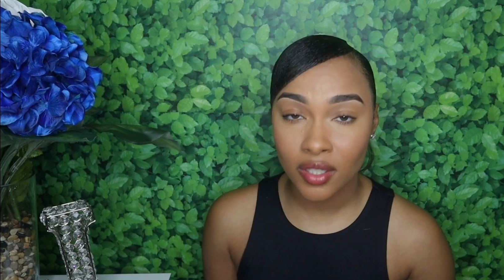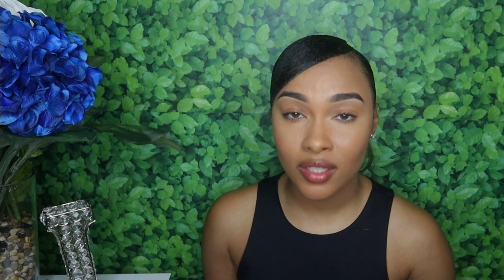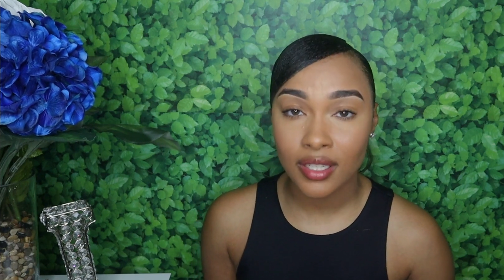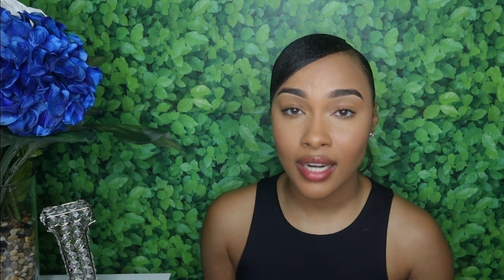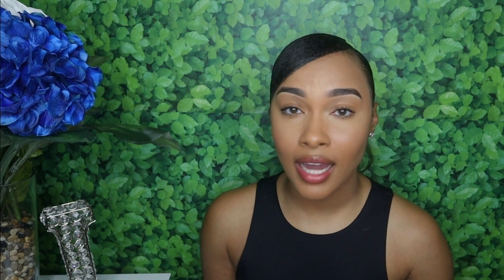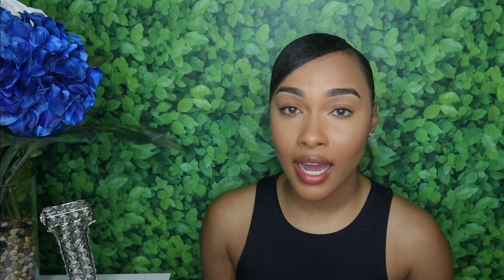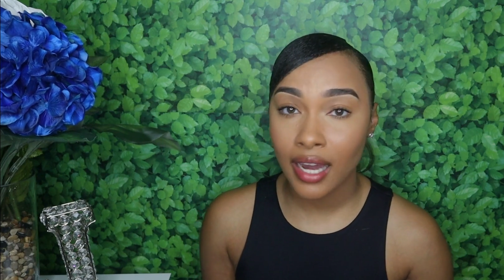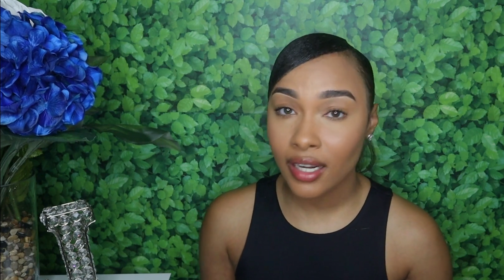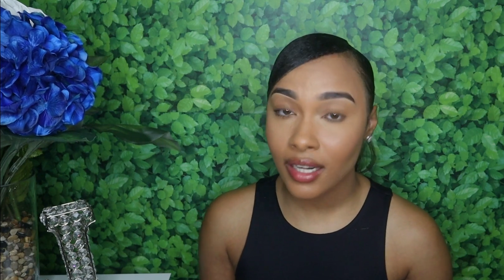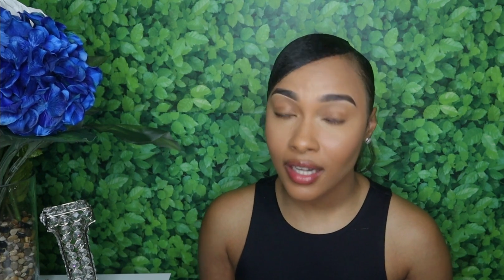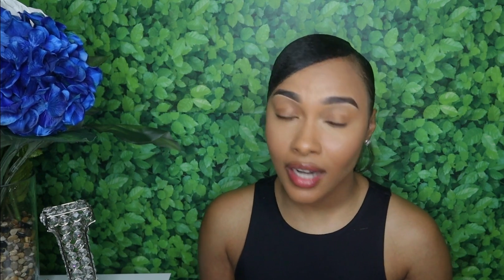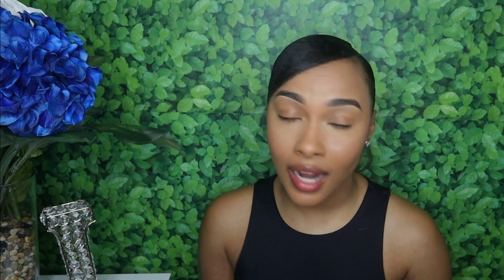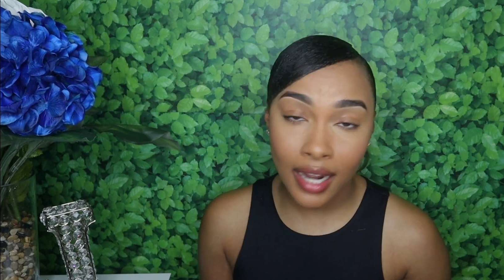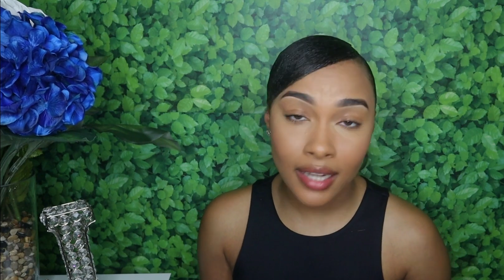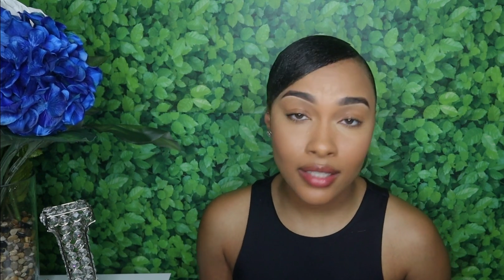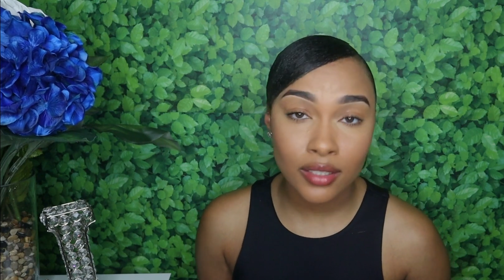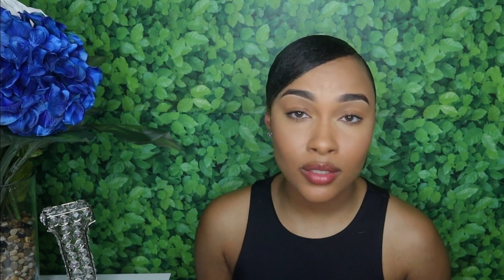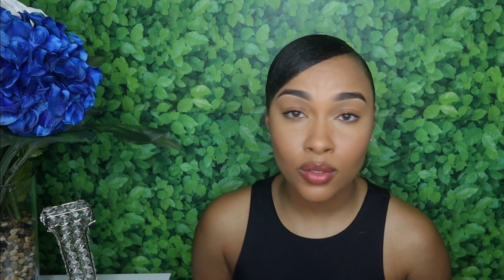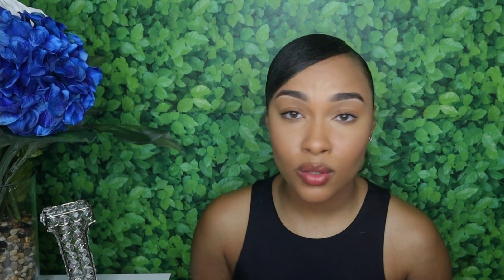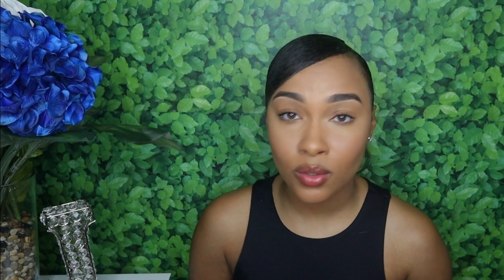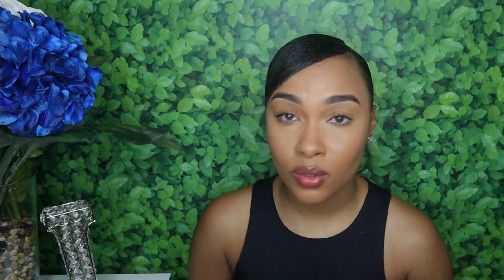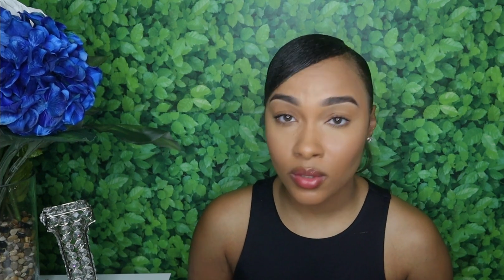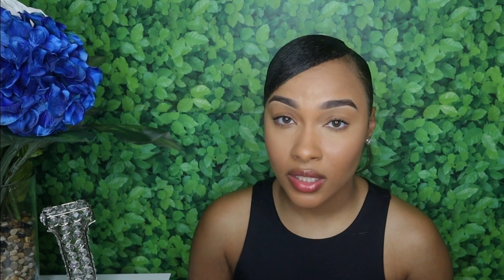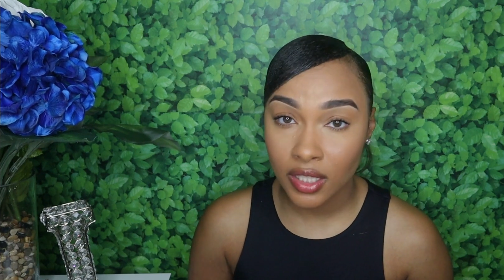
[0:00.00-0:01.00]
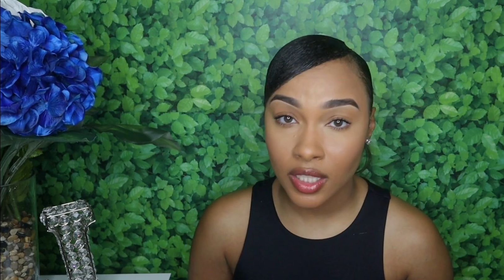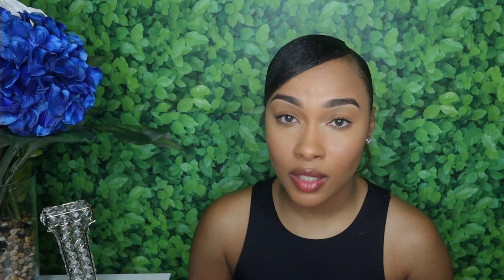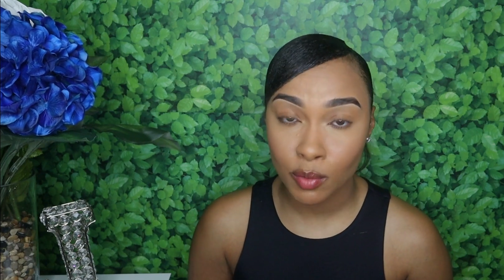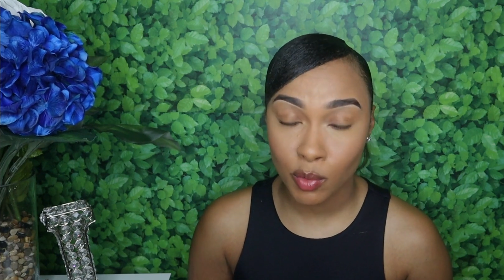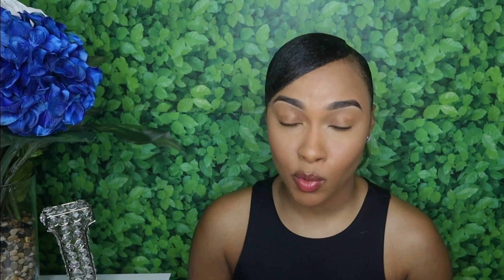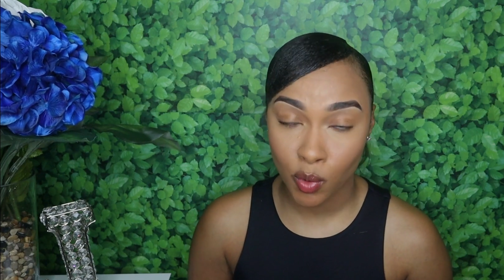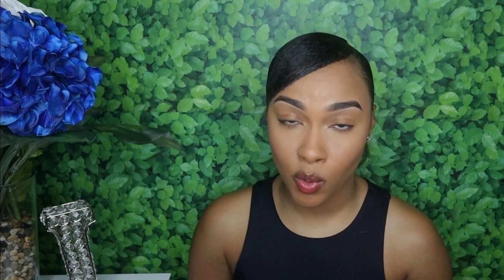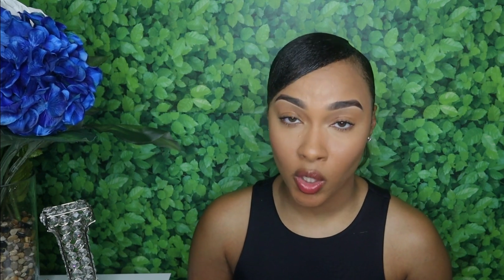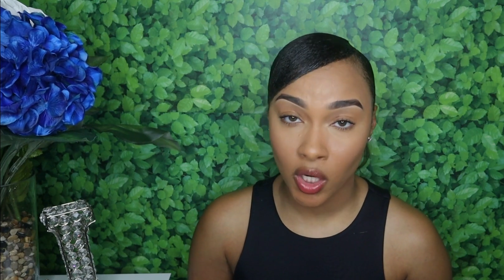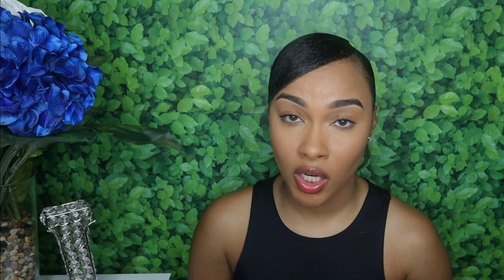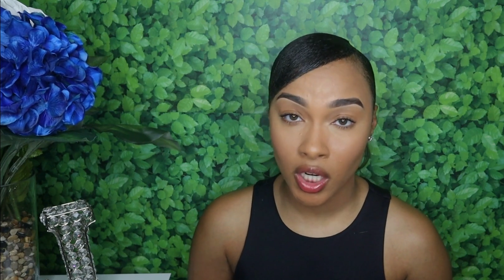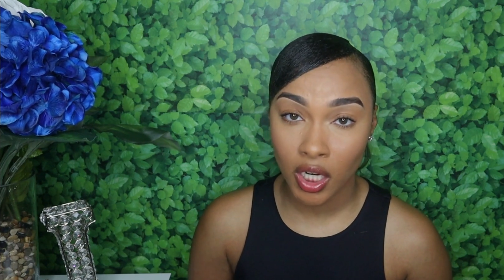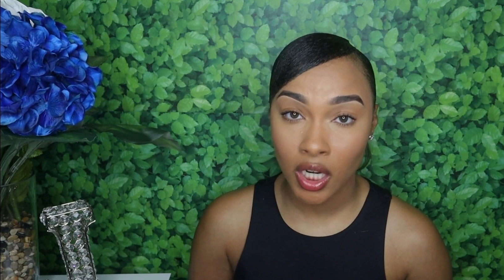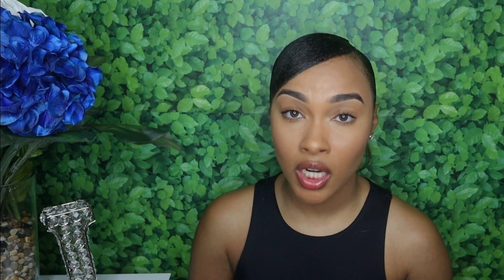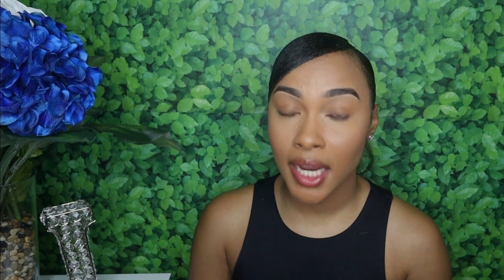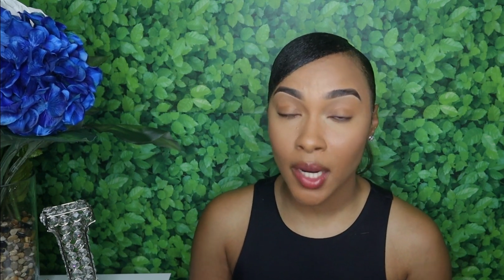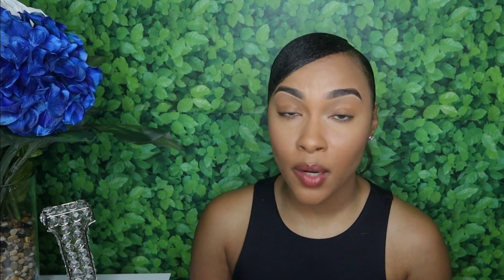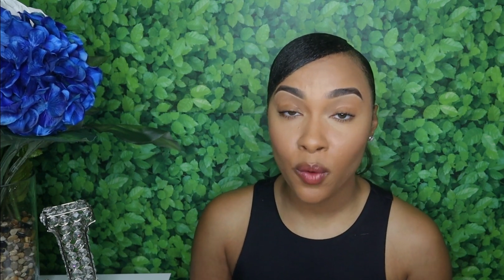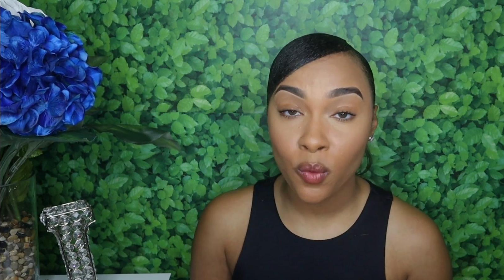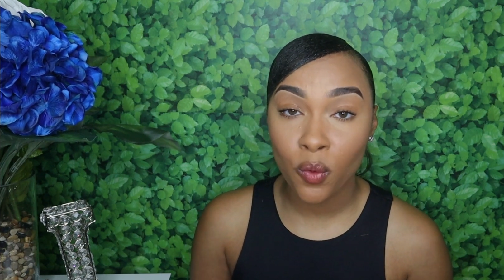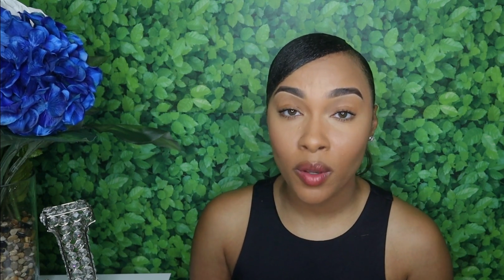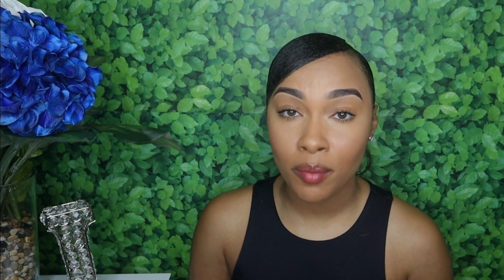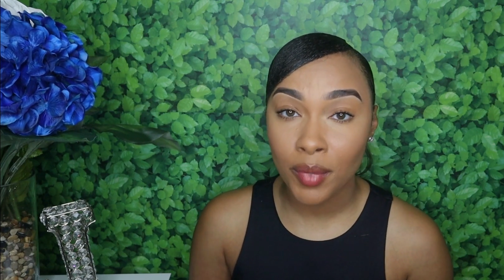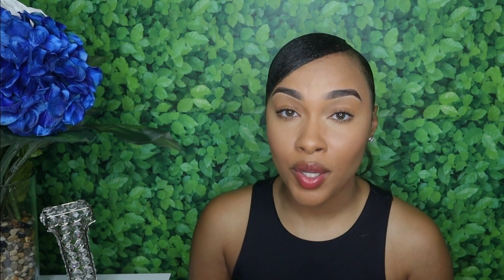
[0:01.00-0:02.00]
You're not in high school anymore.
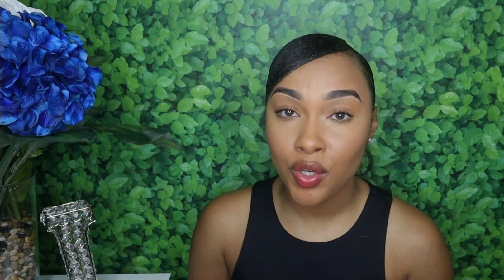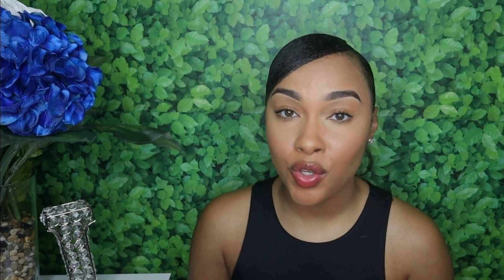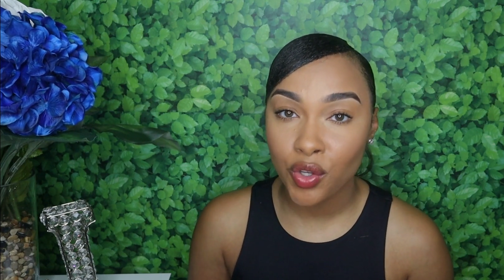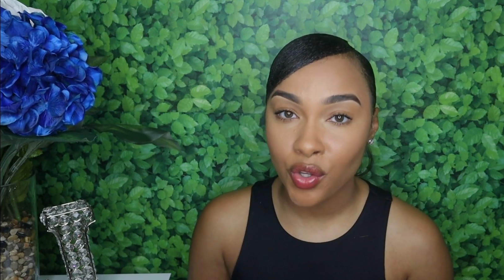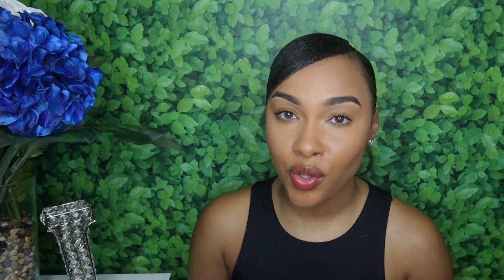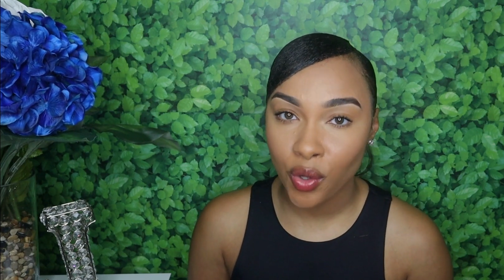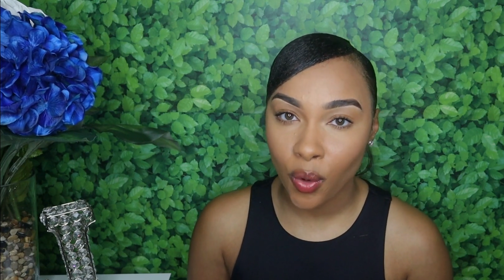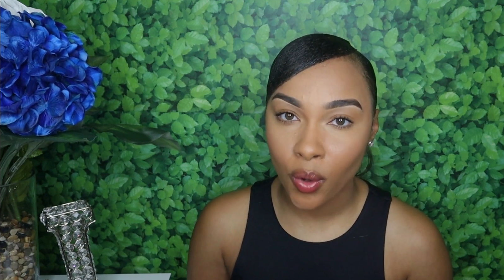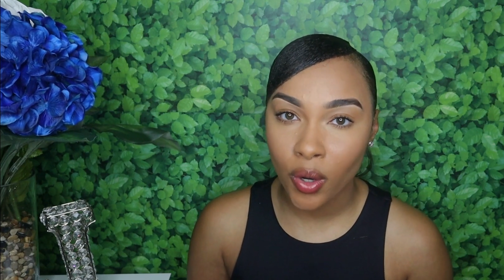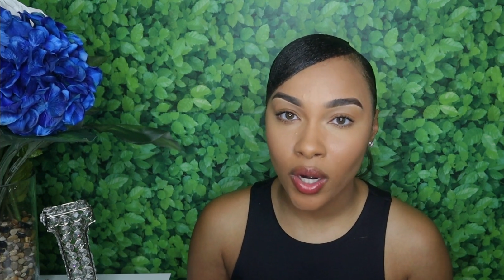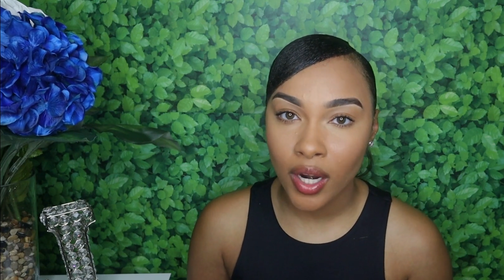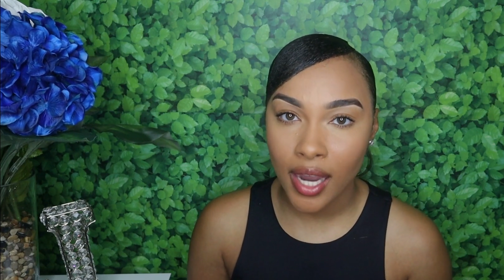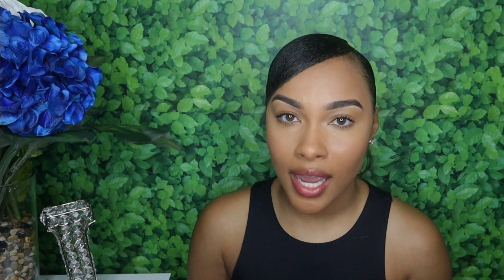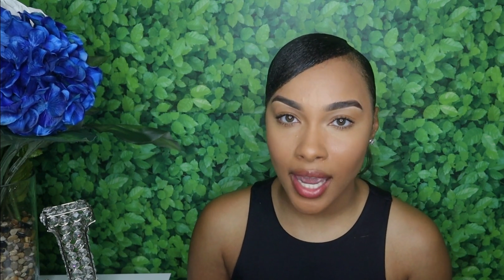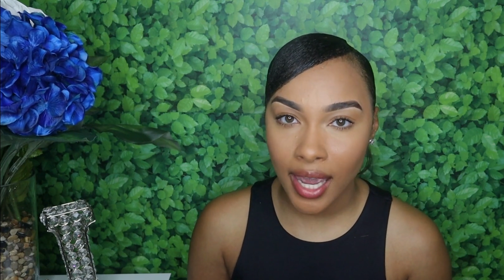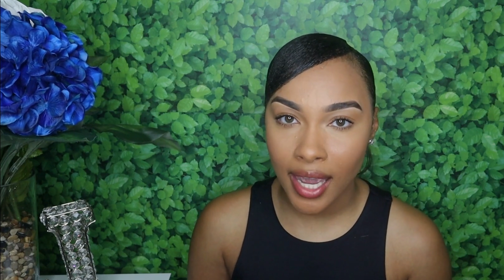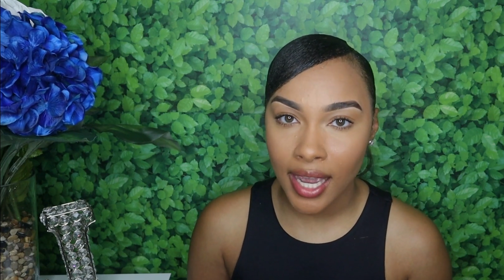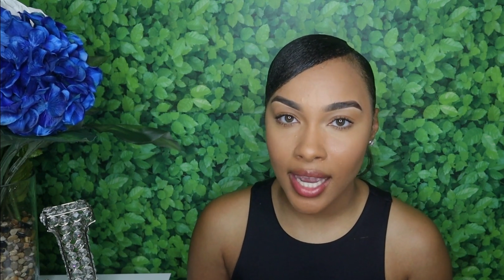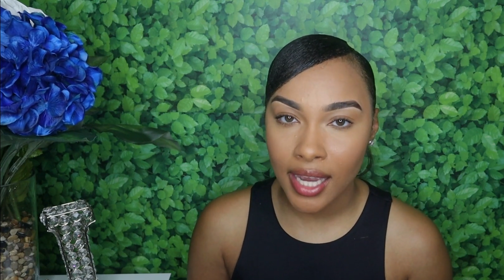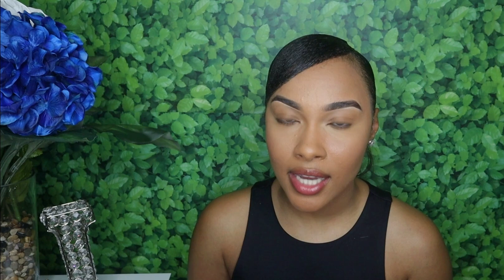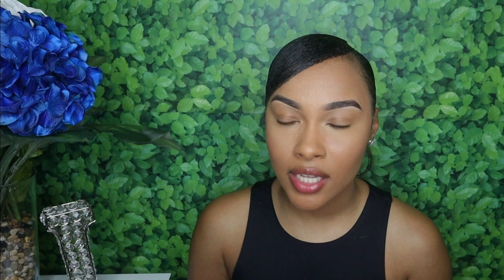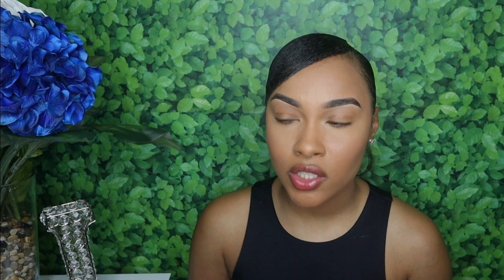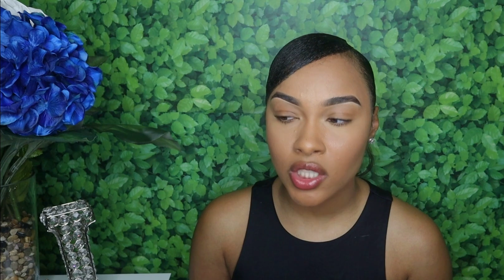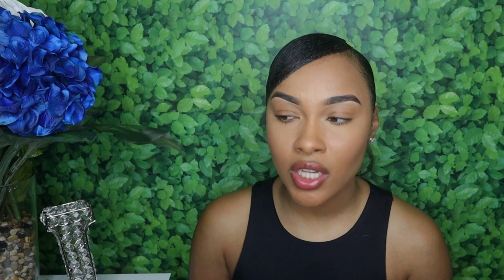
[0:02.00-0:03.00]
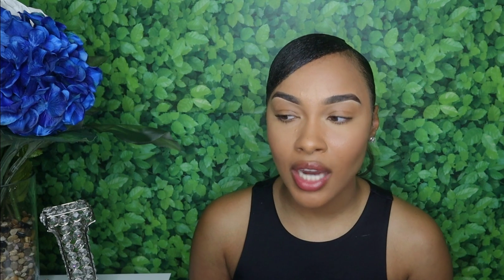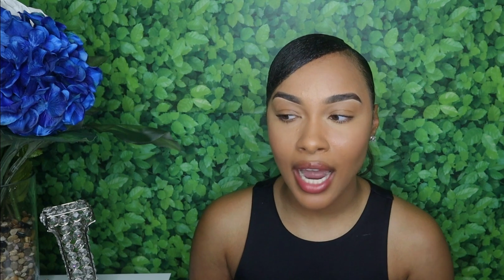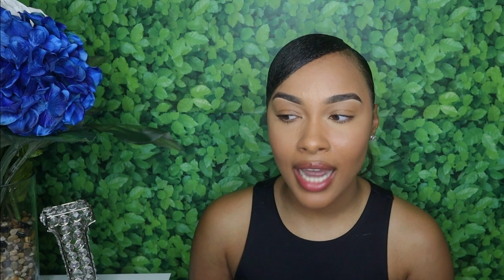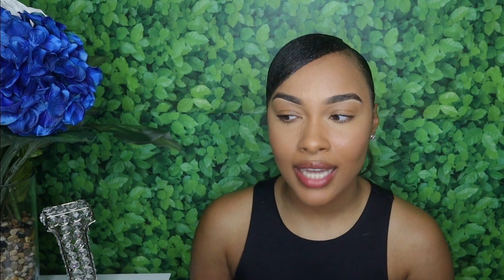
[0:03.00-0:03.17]
Date women your age.